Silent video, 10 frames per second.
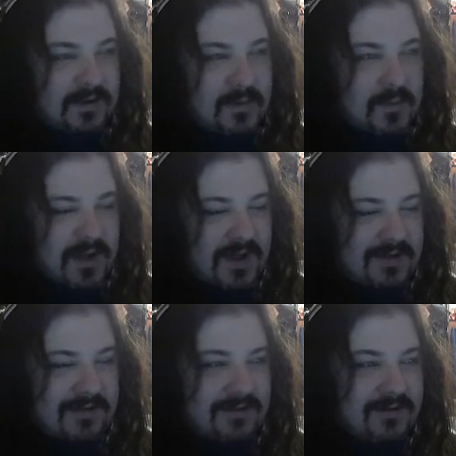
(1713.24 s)
Come
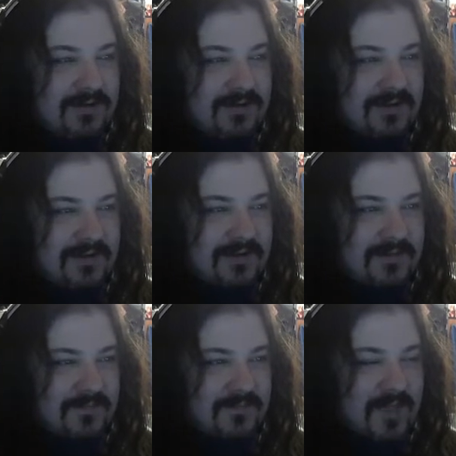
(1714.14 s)
on!
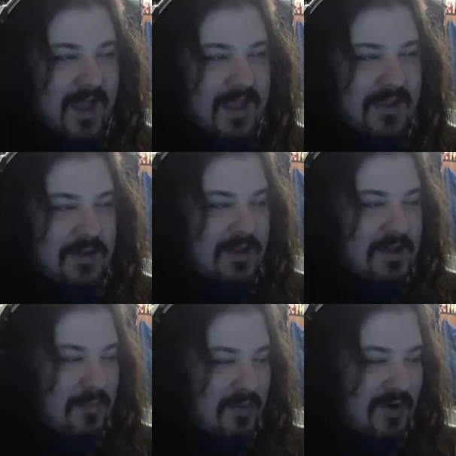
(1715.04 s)
I could hit
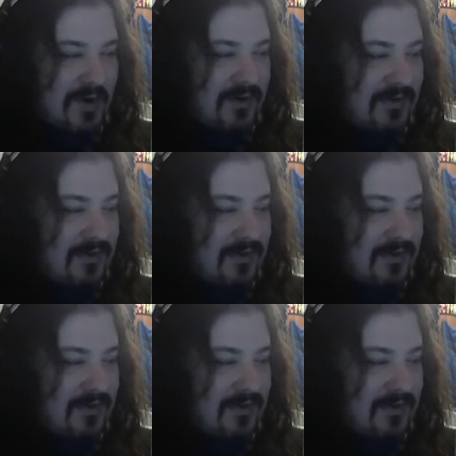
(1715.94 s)
a bird!